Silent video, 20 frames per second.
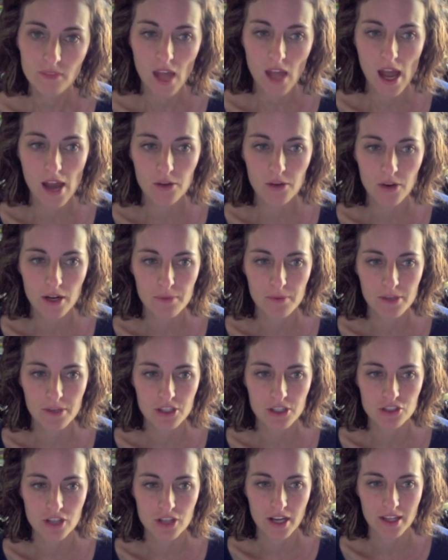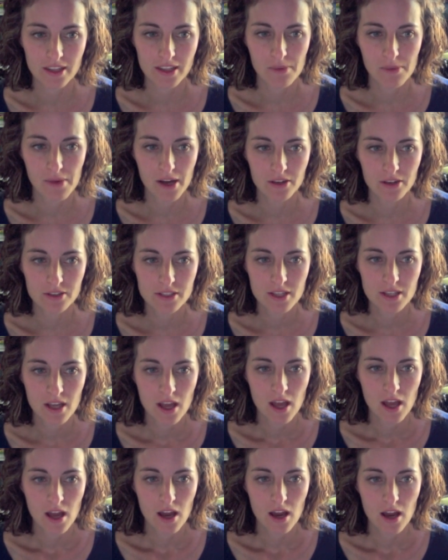I recommend checking them out.
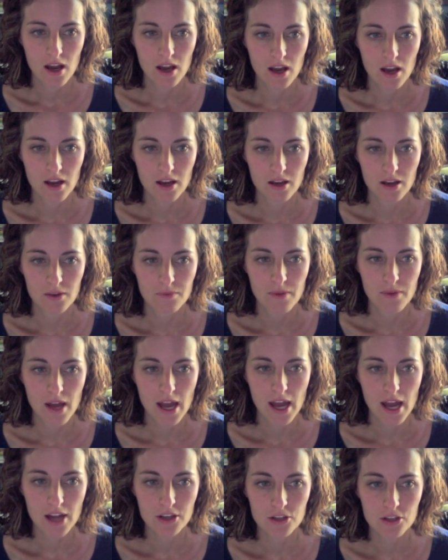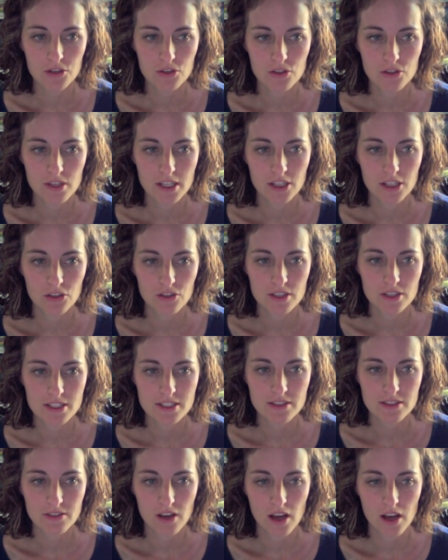How do you
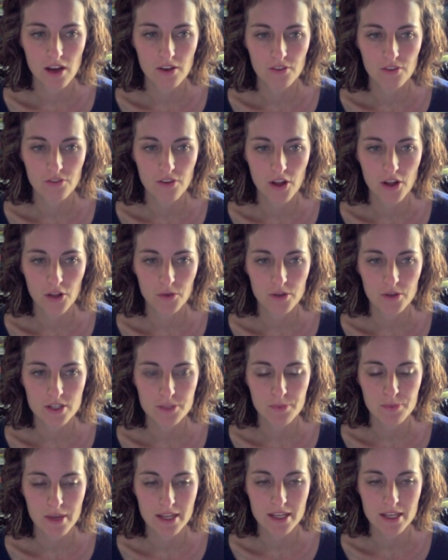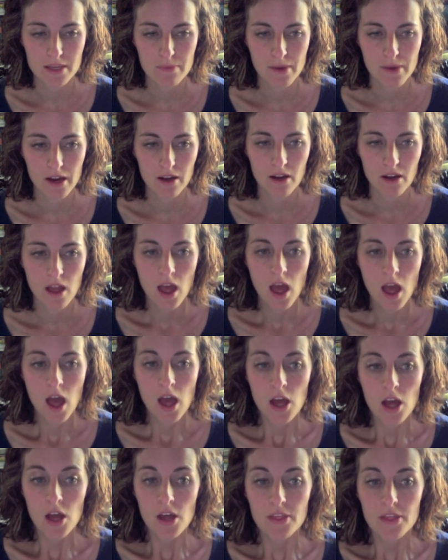increase followers by email?
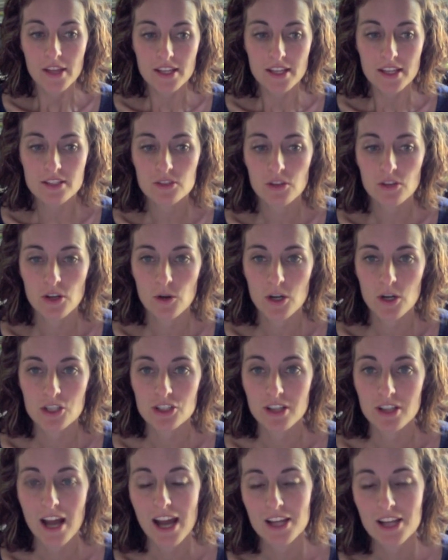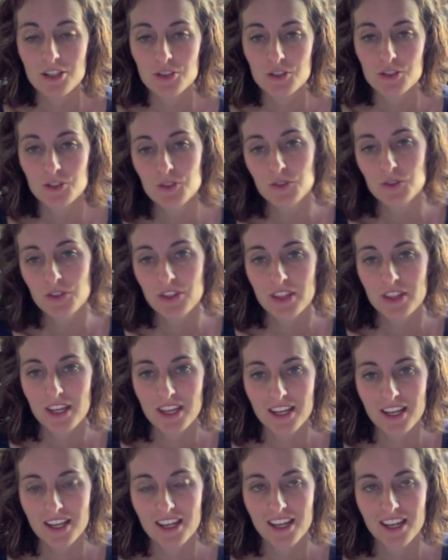That was a great question. I do
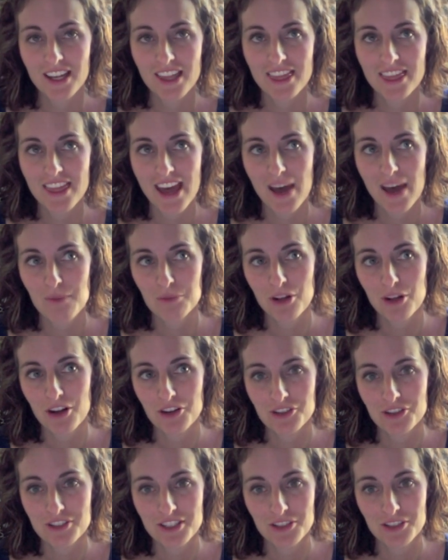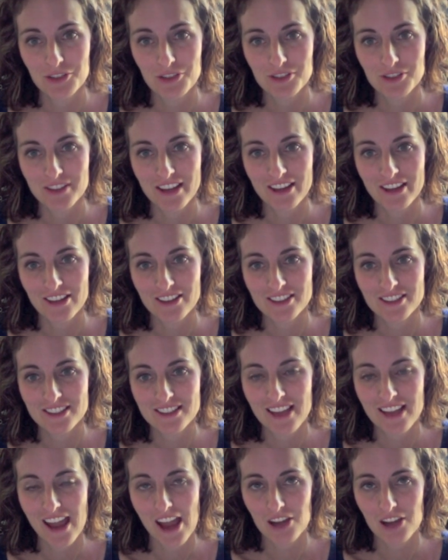think that bloggers need newsletters.
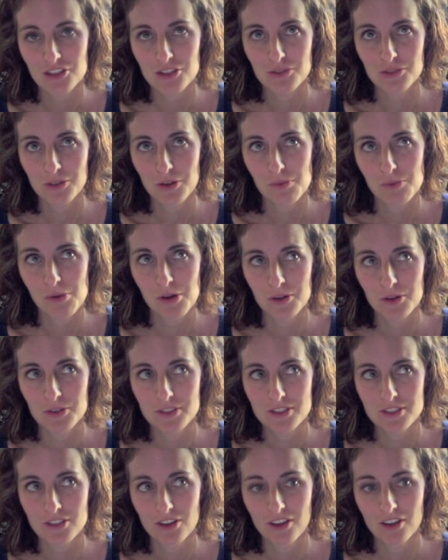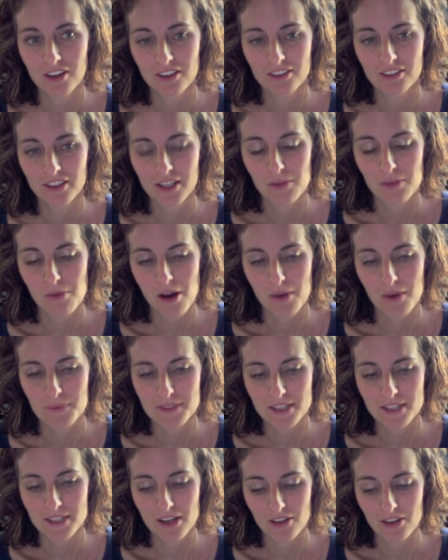I actually wrote a post on Clickin'
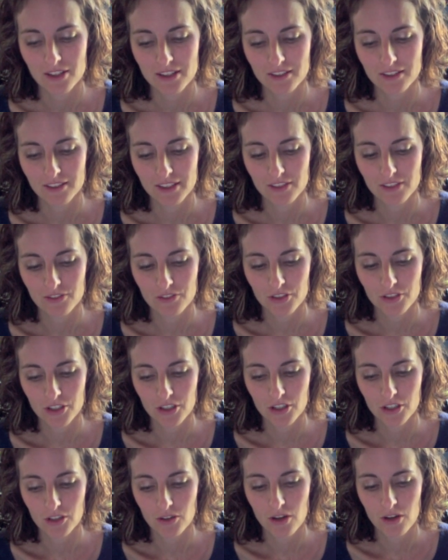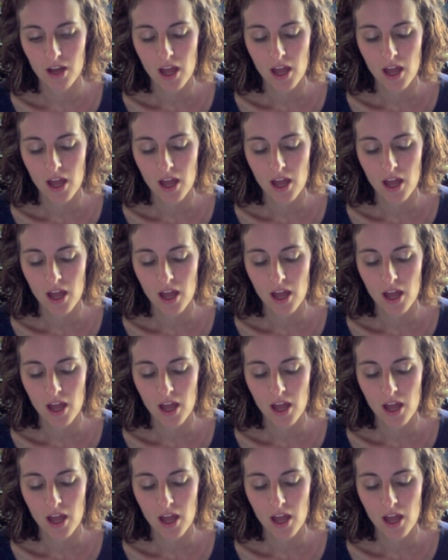Moms, and I'll get the link for you,